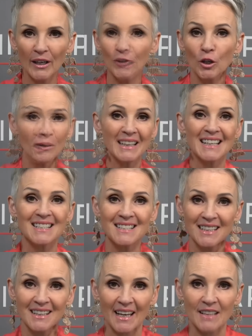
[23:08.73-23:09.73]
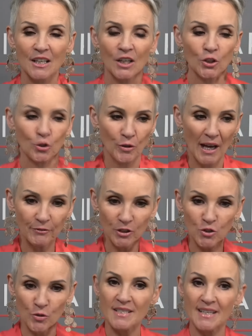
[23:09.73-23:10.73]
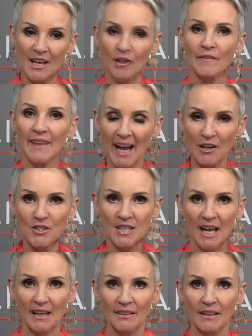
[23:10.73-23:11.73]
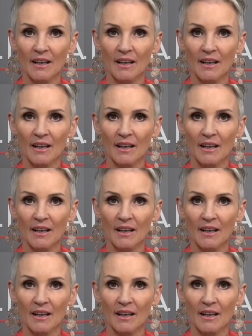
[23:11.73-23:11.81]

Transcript: No one can see that. You have to dress that on the outside.